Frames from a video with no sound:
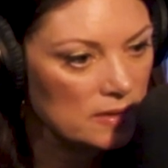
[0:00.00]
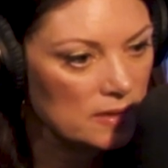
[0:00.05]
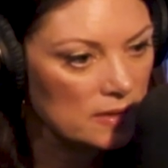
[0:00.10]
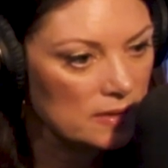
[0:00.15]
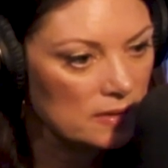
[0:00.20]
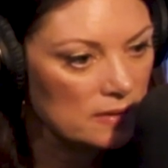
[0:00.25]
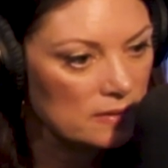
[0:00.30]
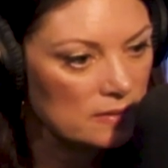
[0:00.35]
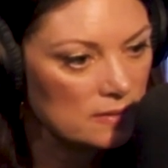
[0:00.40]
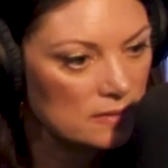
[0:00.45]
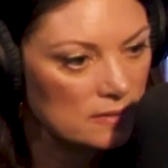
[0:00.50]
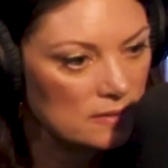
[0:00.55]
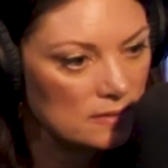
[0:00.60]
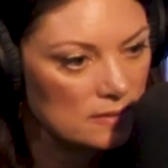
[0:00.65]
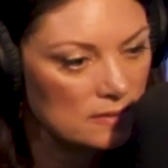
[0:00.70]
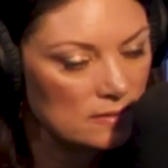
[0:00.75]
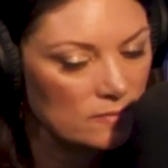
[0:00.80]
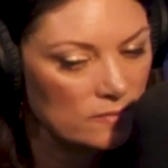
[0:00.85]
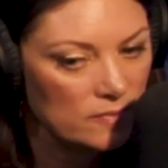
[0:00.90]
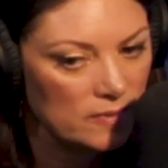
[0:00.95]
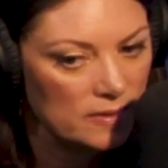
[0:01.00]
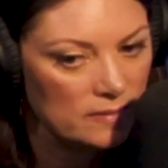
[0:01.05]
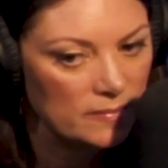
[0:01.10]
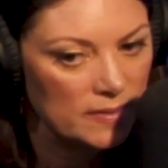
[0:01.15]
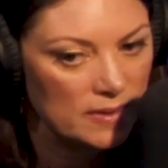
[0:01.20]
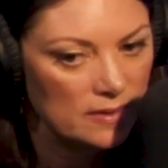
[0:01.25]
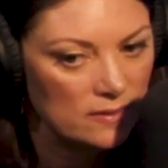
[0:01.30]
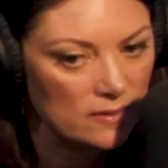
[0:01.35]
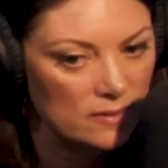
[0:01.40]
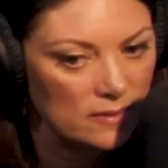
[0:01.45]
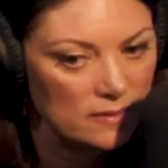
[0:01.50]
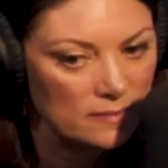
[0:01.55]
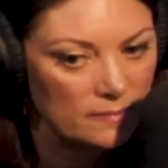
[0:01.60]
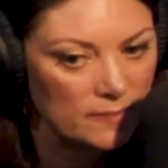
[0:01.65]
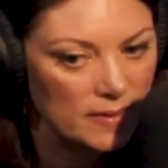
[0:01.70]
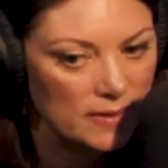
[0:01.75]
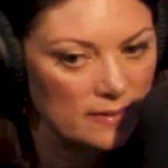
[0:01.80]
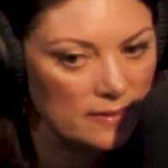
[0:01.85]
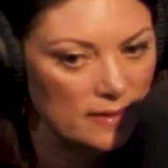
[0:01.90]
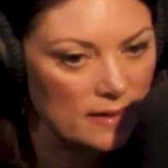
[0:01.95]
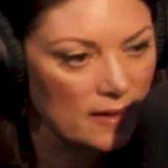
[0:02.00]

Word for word: then we'd be good. But well, New